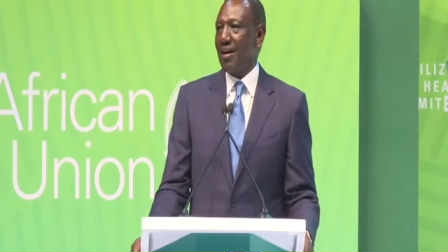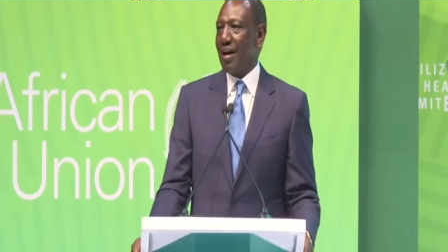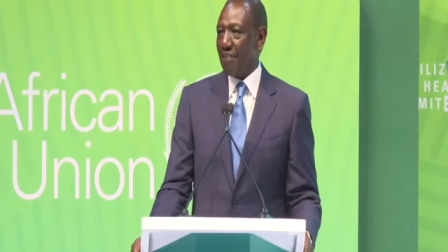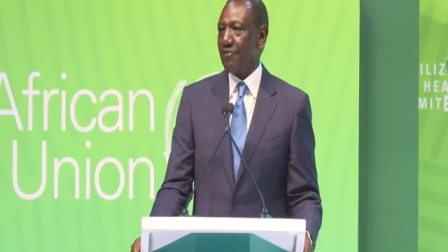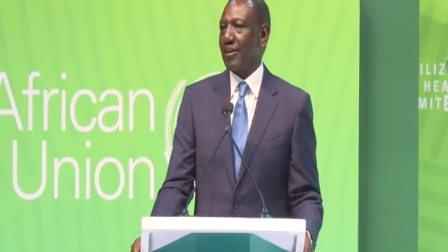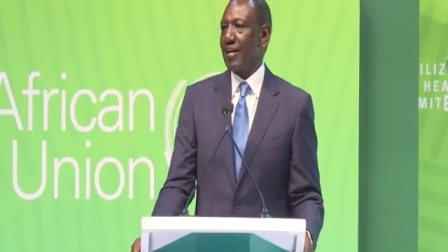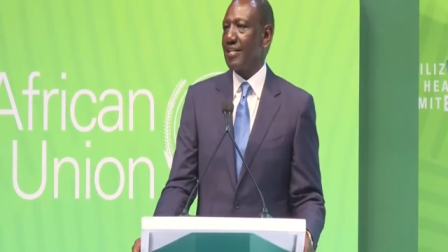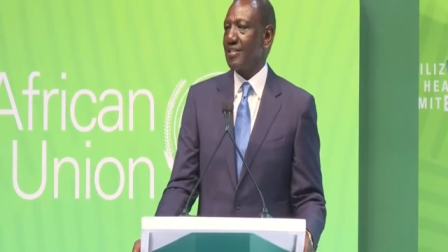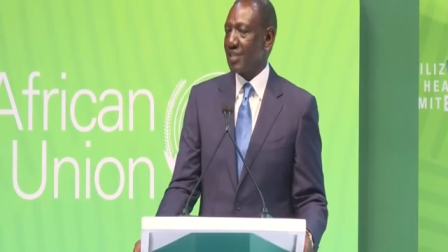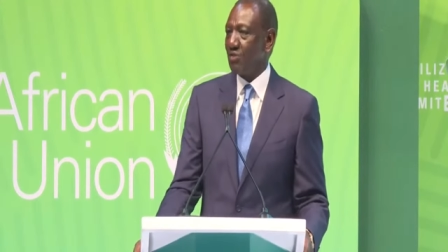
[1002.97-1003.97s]
Africa
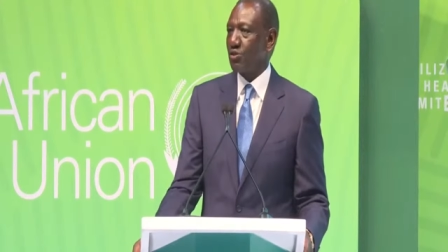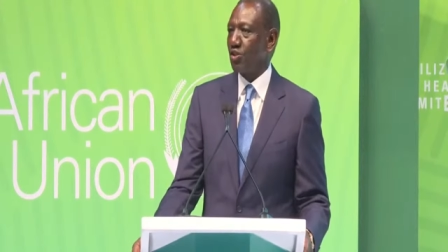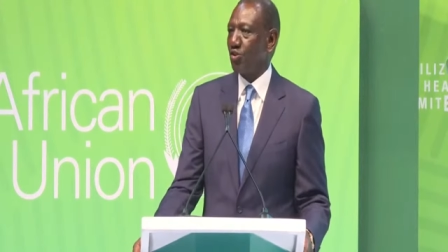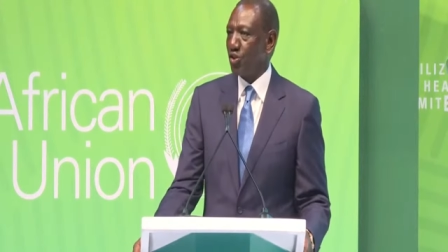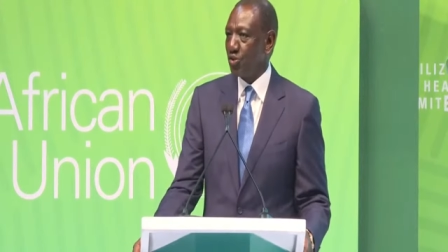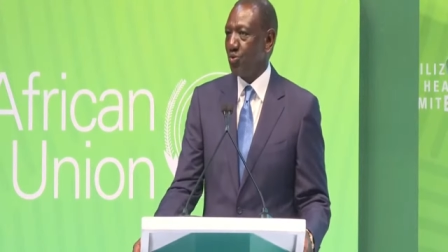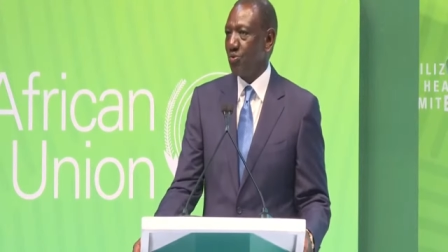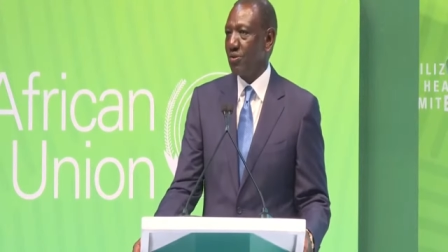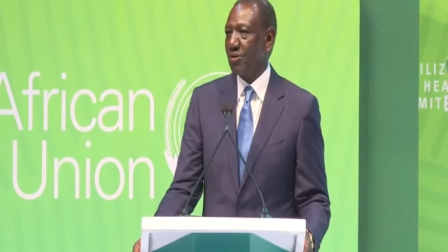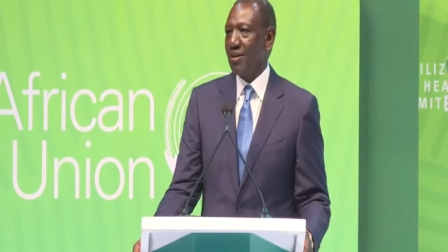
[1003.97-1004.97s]
is counting on
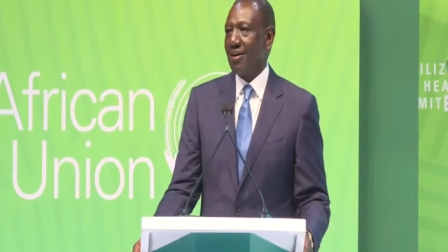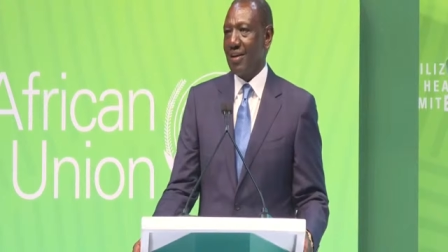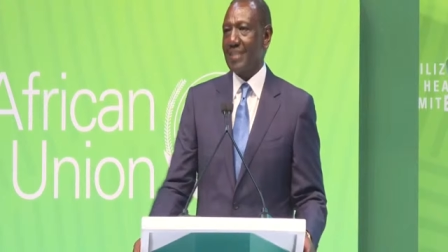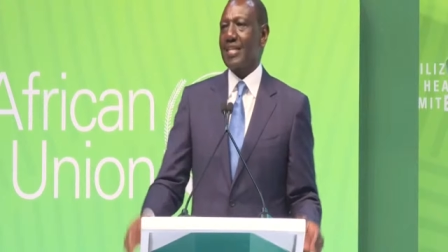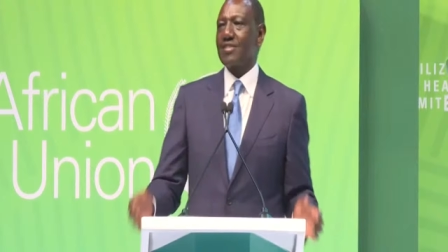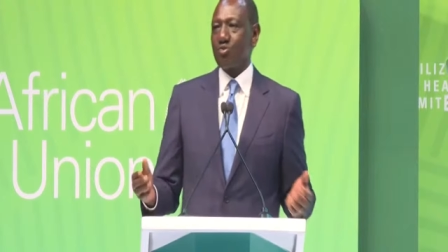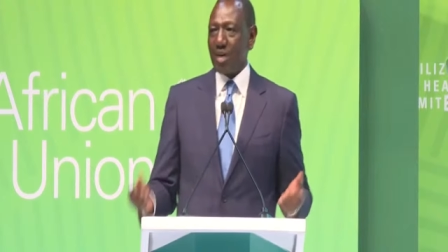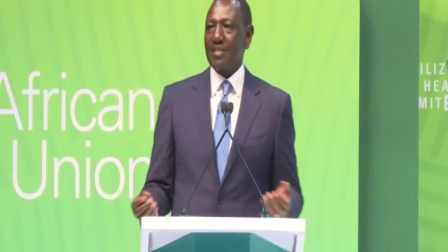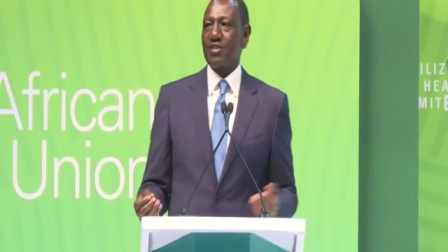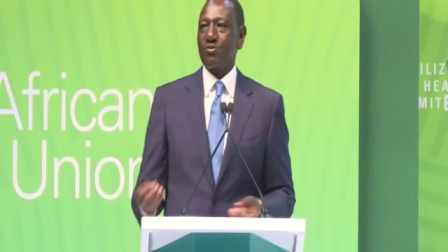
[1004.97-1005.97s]
you. Let us
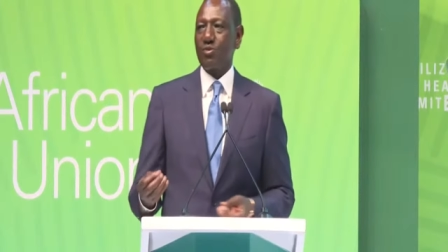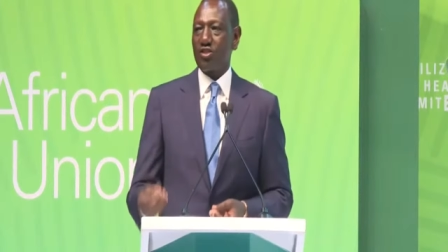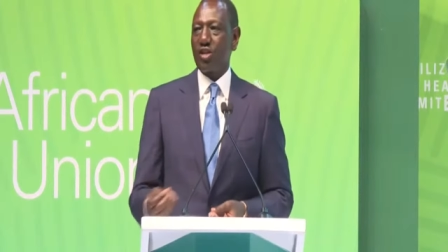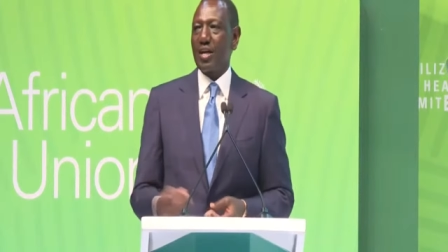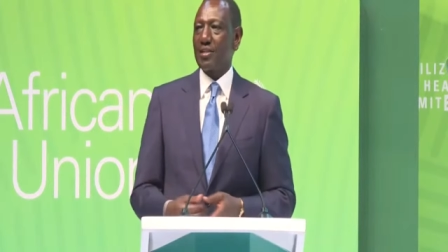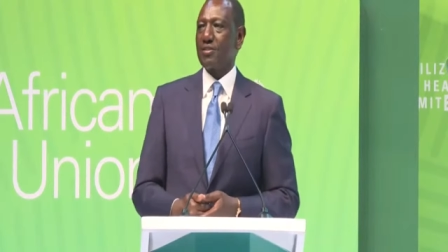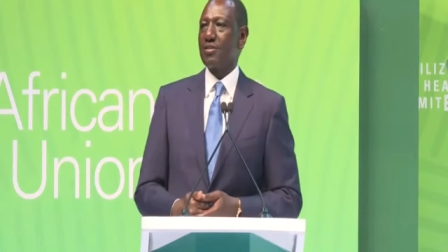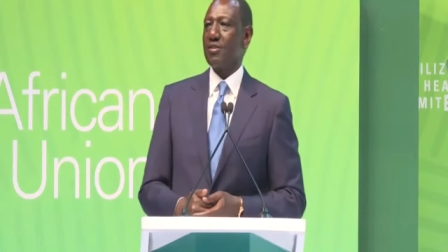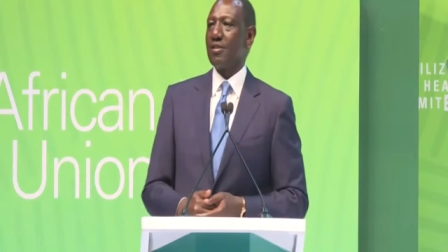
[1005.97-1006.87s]
rise to the challenge.